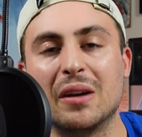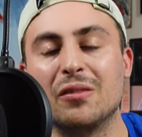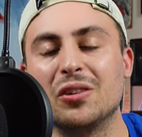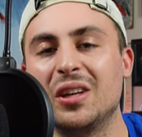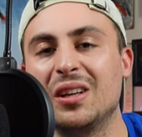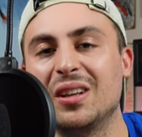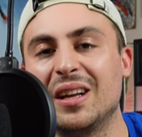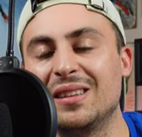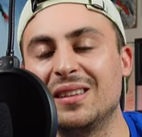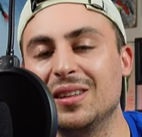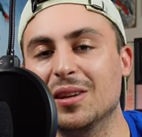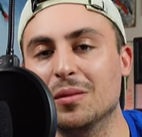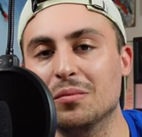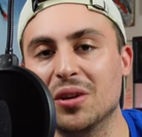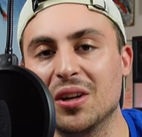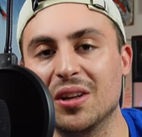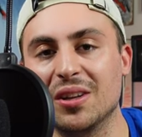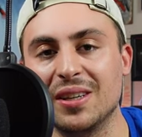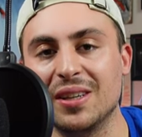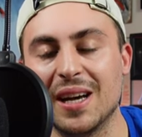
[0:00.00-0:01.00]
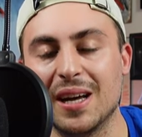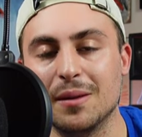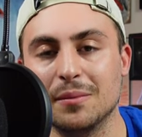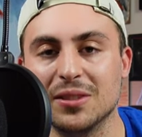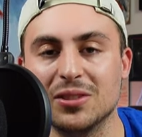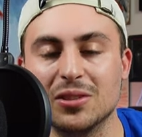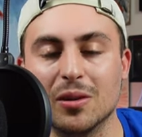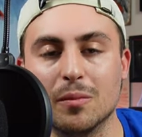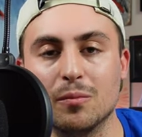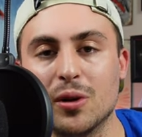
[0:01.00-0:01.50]
But I really like the Umbrella
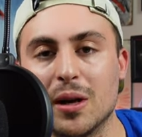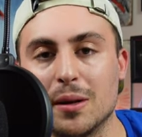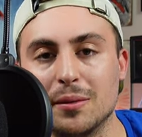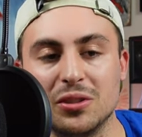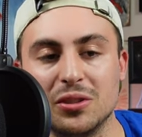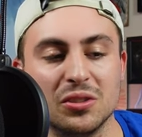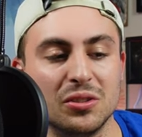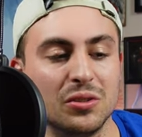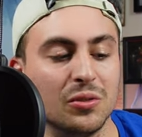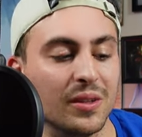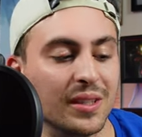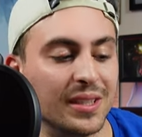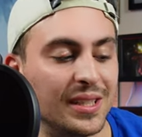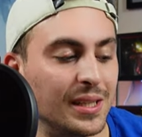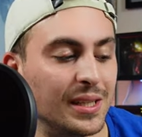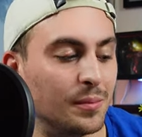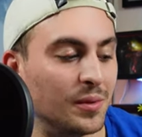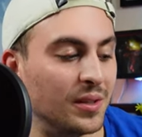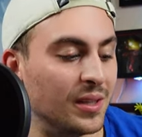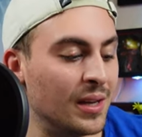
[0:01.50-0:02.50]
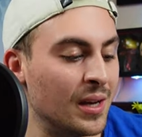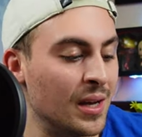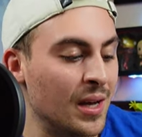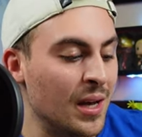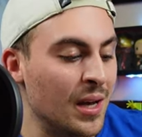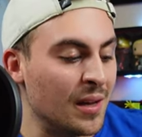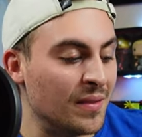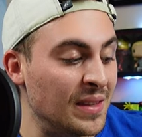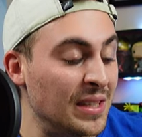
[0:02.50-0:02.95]
Academy, so I'm probably just going to keep it.